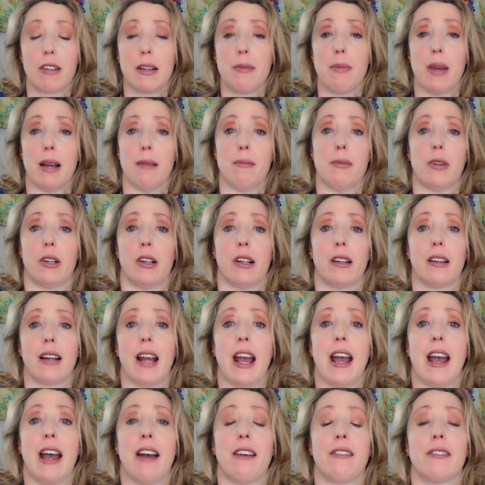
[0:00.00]
Remember,
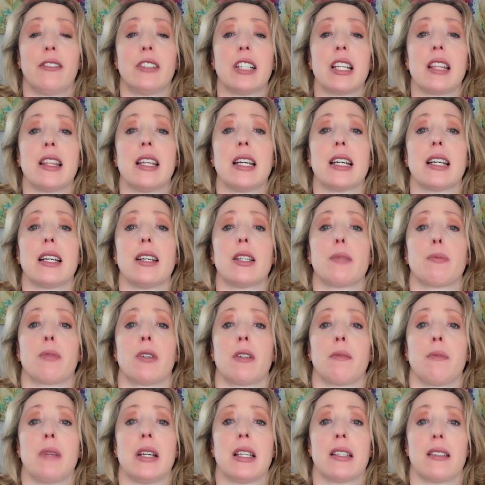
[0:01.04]
everything is
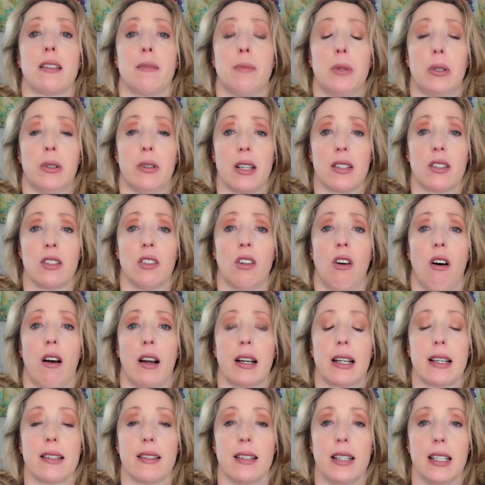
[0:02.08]
permissible as
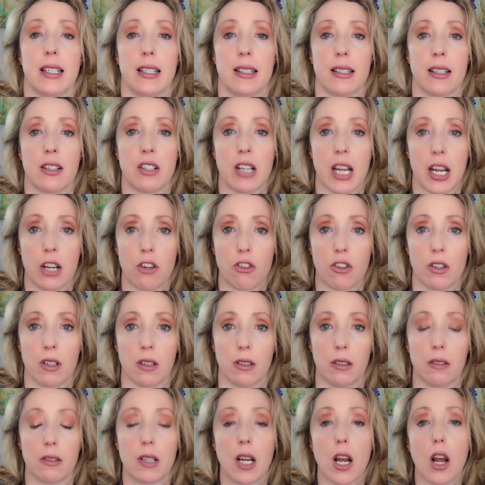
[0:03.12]
long as it is
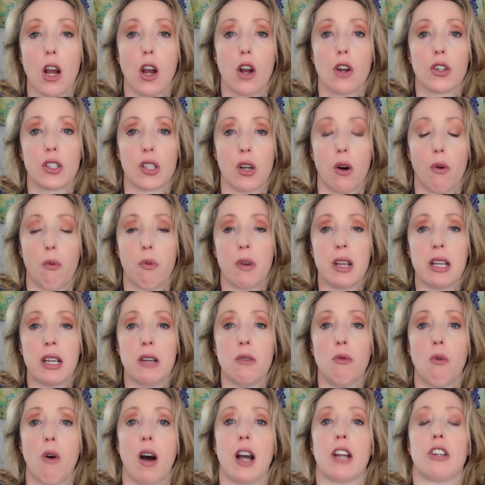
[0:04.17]
intentional. So we
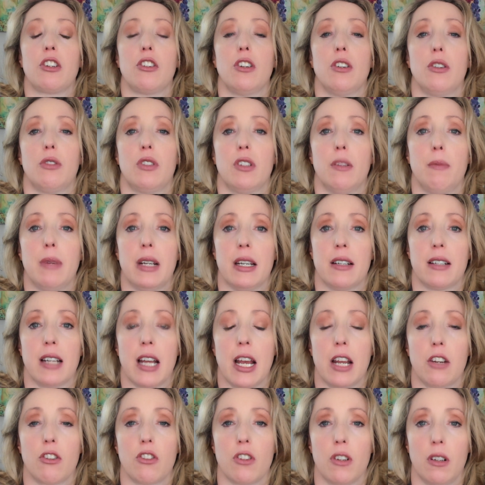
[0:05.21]
want you to be
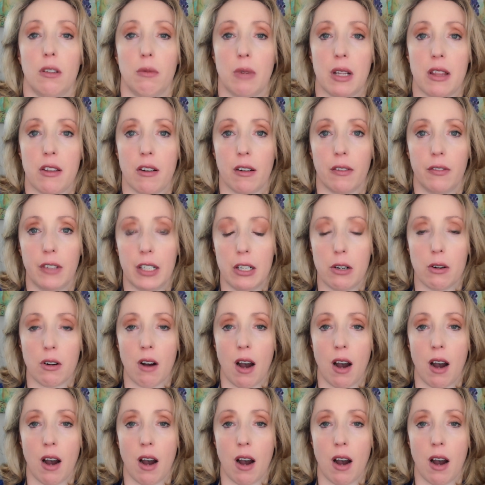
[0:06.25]
intentional with your video